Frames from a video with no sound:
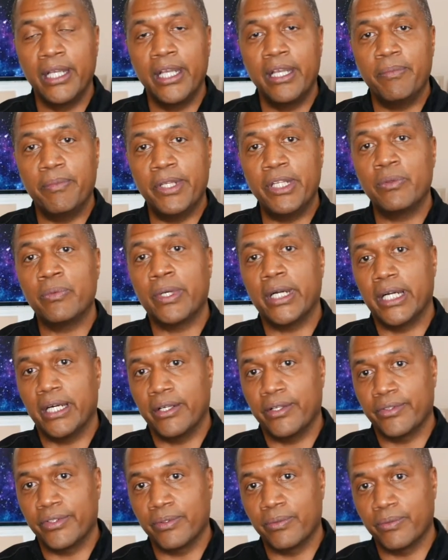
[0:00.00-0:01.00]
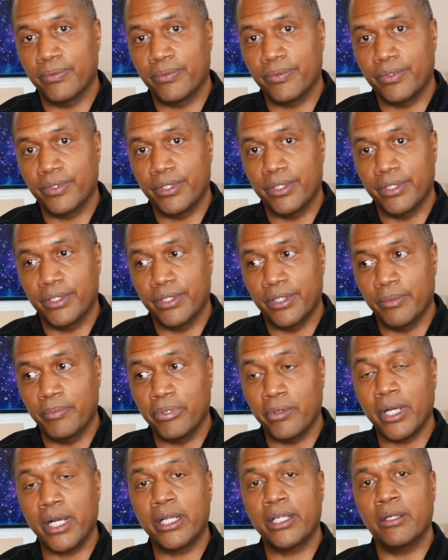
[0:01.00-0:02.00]
Meanwhile, the
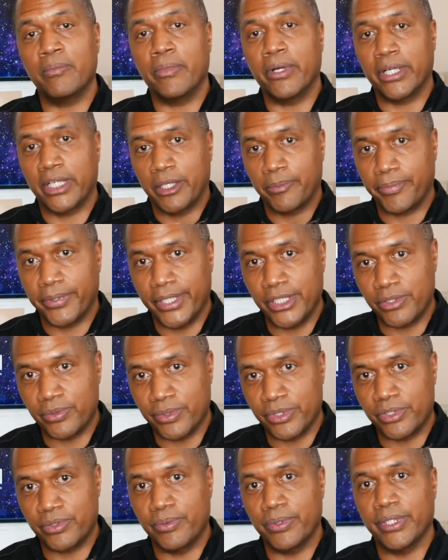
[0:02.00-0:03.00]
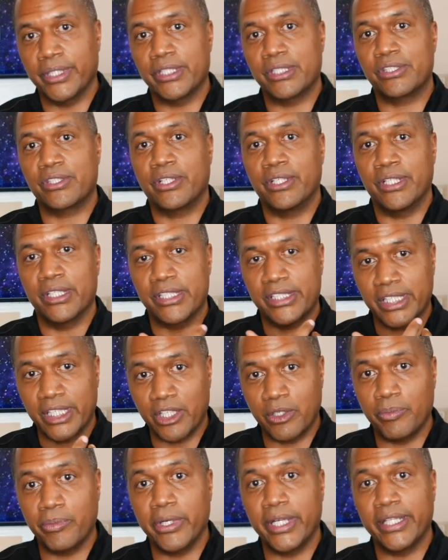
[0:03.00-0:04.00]
broader marketplace was really starting to
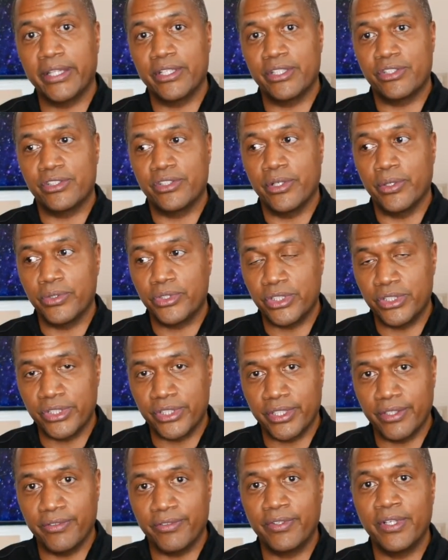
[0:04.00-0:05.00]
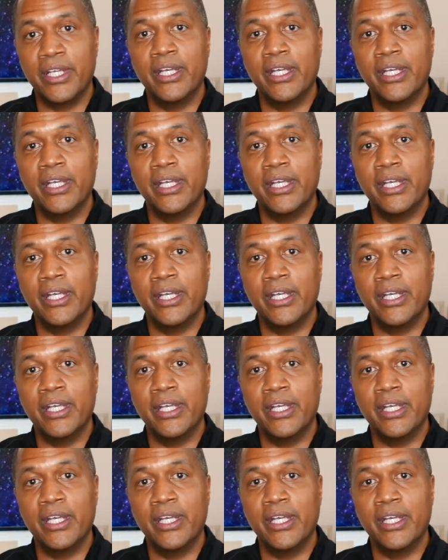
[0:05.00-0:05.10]
celebrate these notions of